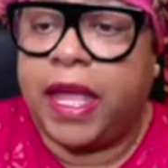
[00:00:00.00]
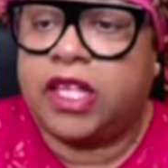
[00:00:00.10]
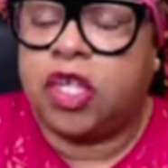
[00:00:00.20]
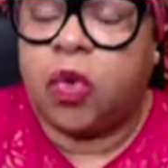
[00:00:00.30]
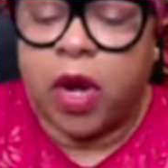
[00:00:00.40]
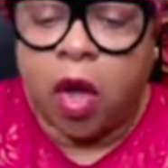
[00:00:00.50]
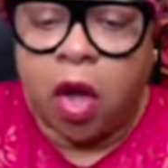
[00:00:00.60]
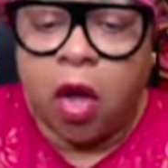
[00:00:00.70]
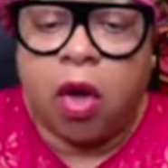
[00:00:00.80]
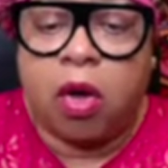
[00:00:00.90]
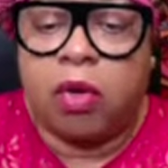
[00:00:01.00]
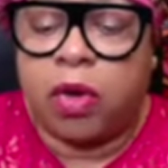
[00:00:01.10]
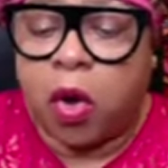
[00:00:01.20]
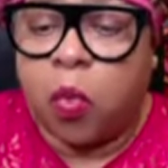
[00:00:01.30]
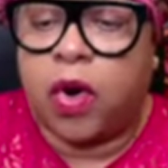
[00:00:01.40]
And so we're
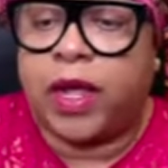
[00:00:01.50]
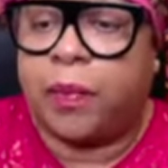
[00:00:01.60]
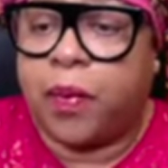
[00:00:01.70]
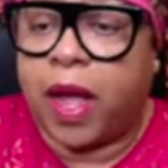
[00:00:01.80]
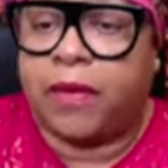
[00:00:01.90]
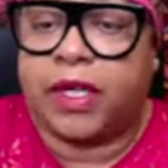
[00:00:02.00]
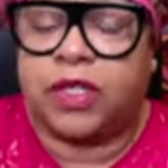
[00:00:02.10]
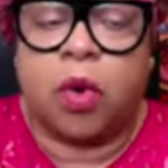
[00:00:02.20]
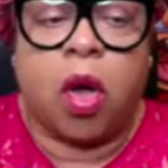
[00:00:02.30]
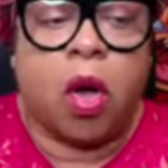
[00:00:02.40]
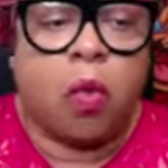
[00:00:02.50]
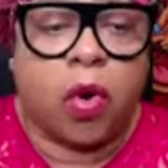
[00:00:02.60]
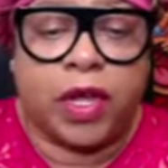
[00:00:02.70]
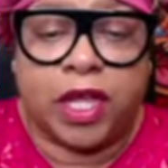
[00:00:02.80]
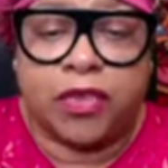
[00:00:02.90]
all a work in progress. We're
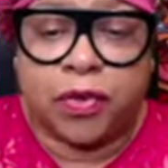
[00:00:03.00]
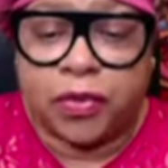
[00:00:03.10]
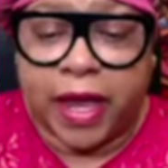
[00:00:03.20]
all working through